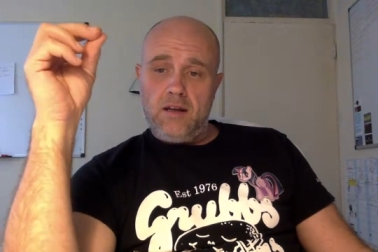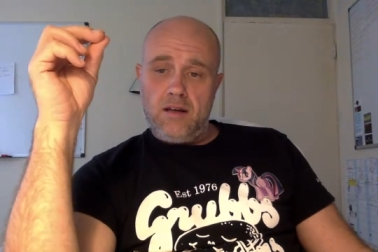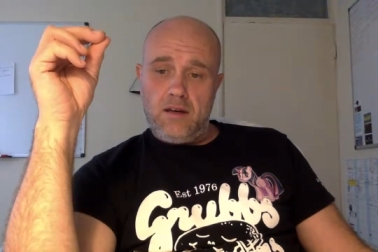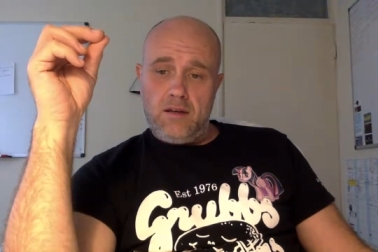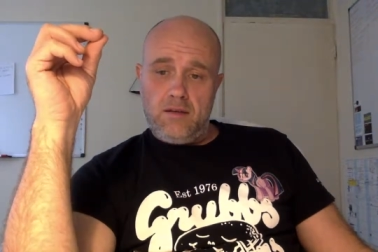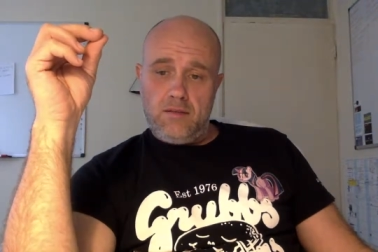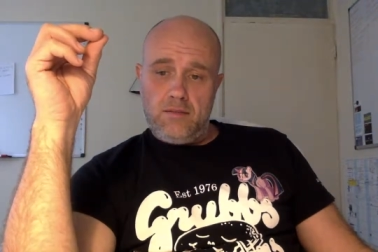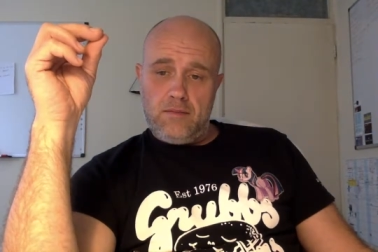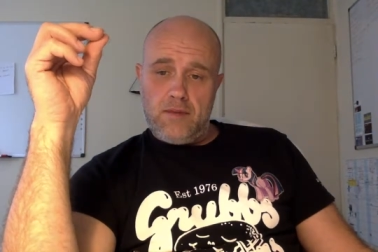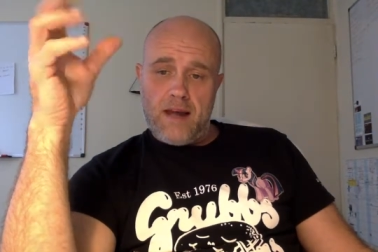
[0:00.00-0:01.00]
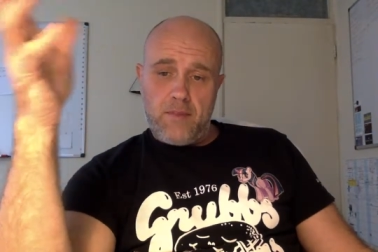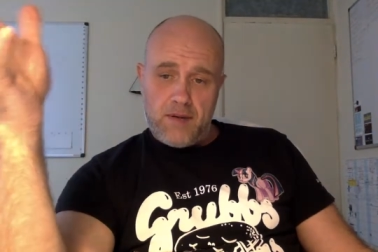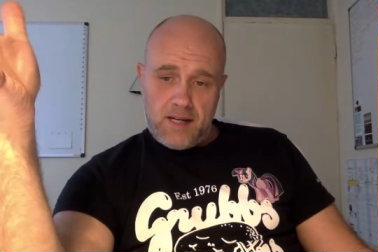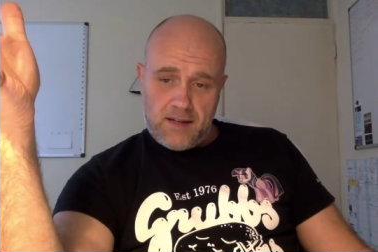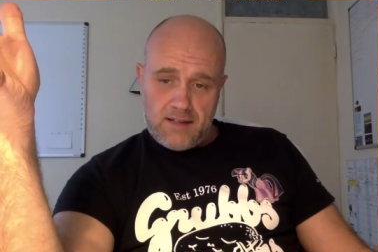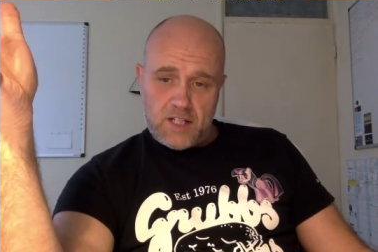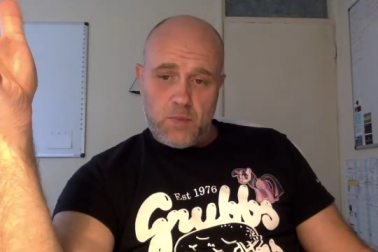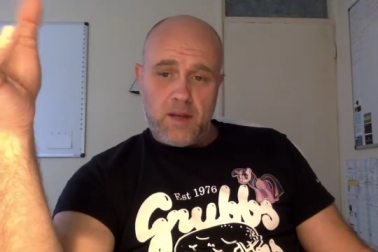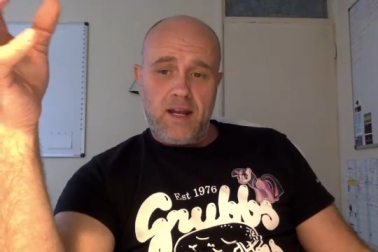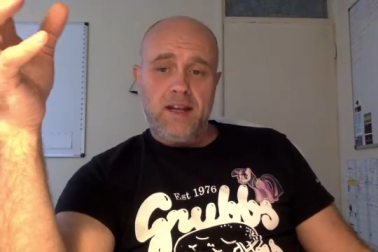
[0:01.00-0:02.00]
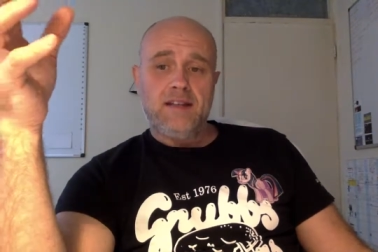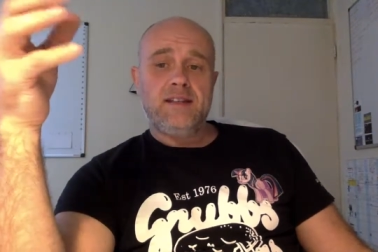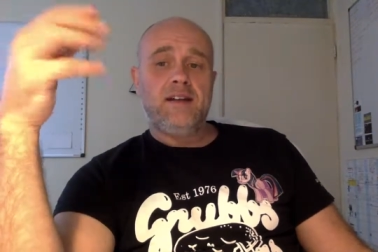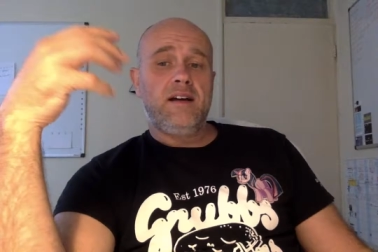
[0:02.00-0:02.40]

um, happening in the space.